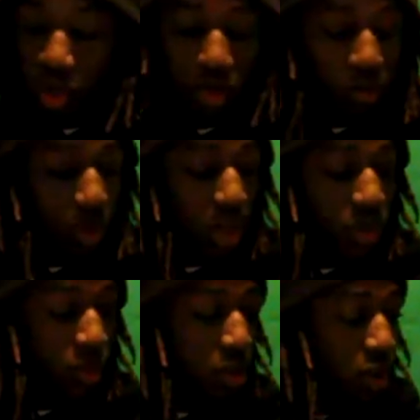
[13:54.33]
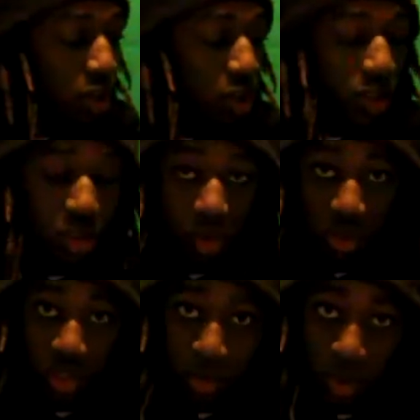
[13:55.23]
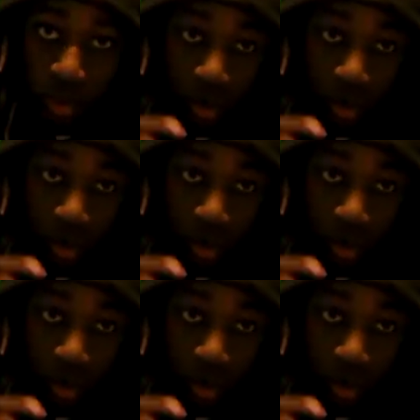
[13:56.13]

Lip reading: So if you guys want to go sub to him,